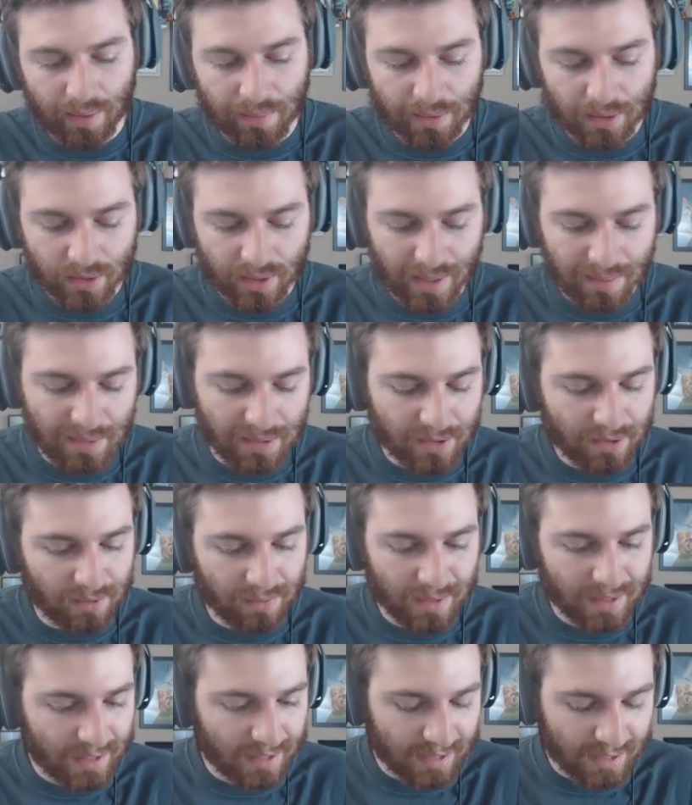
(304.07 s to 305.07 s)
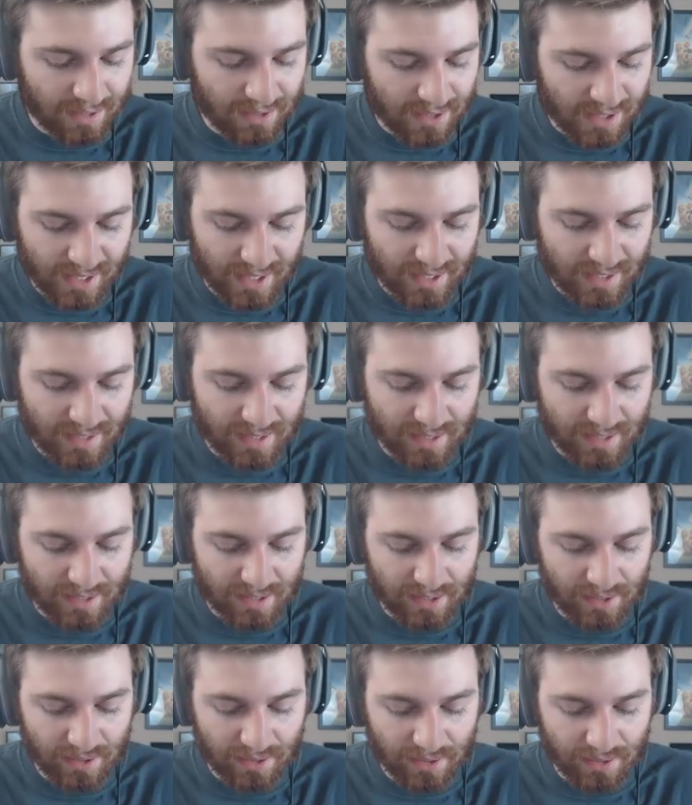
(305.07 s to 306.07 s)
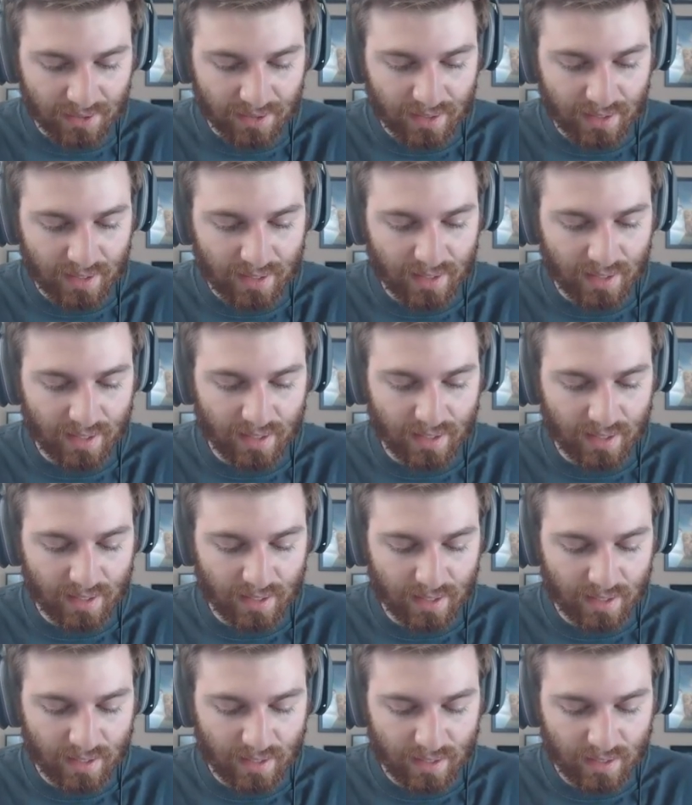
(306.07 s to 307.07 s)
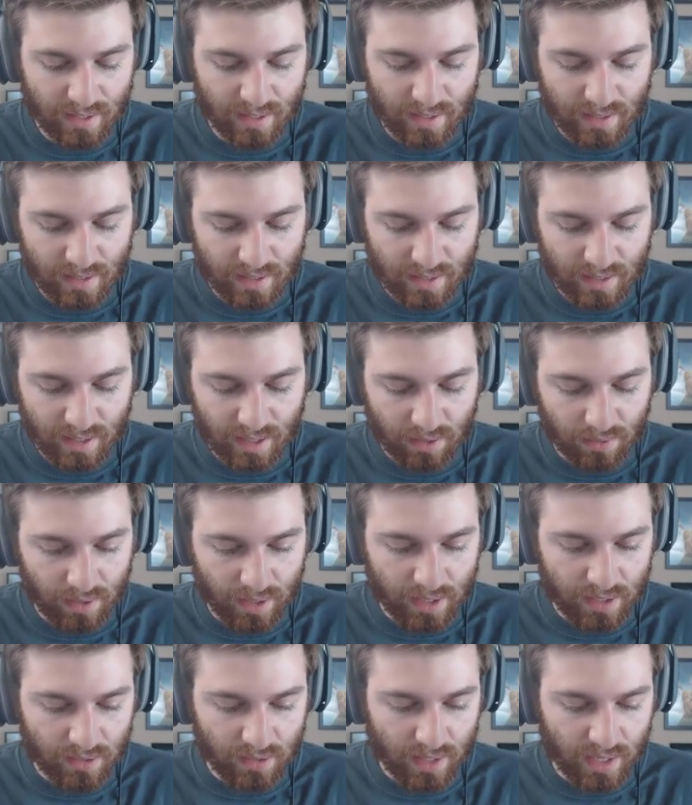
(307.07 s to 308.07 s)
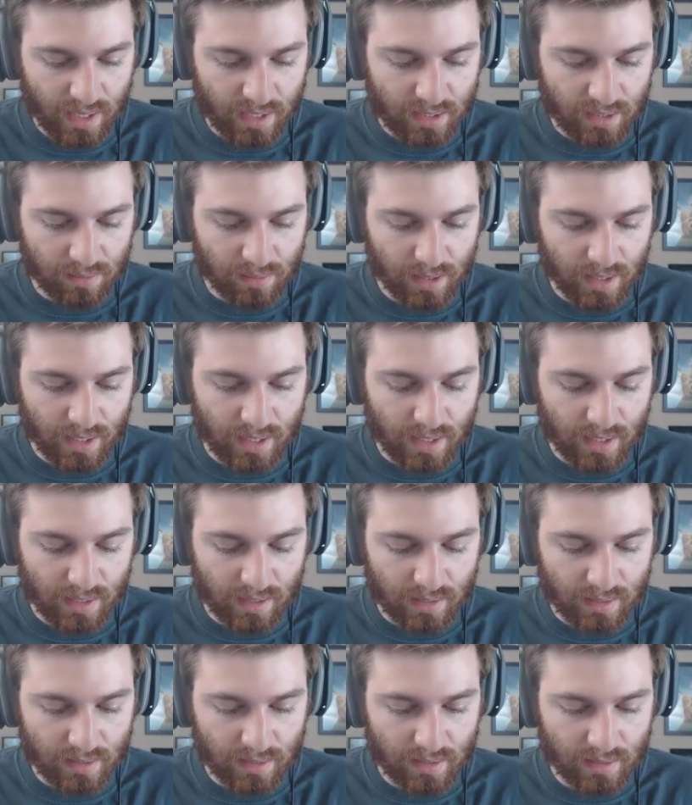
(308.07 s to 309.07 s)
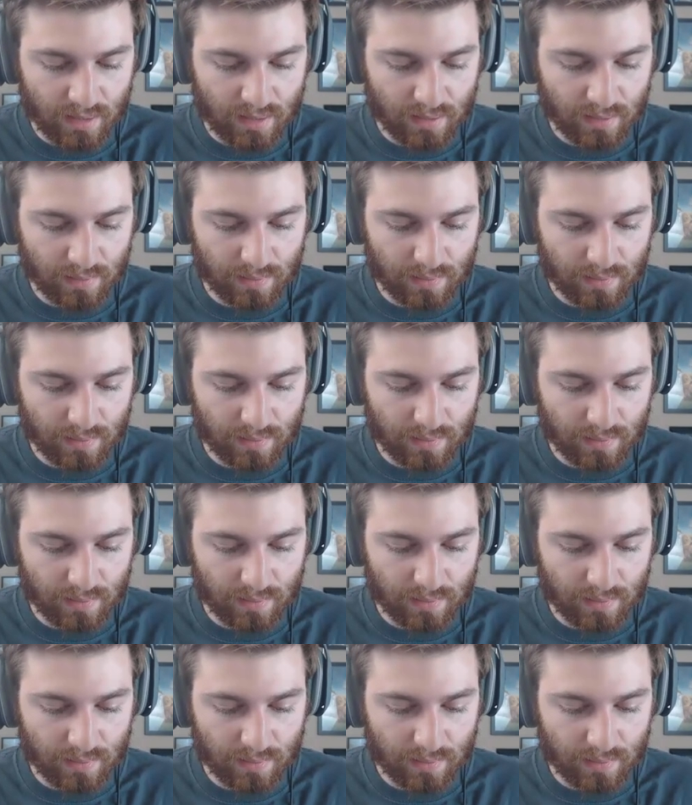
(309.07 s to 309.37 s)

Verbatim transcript: probably drop his Three Musketeers, honestly, so I don't want to do that, to be honest.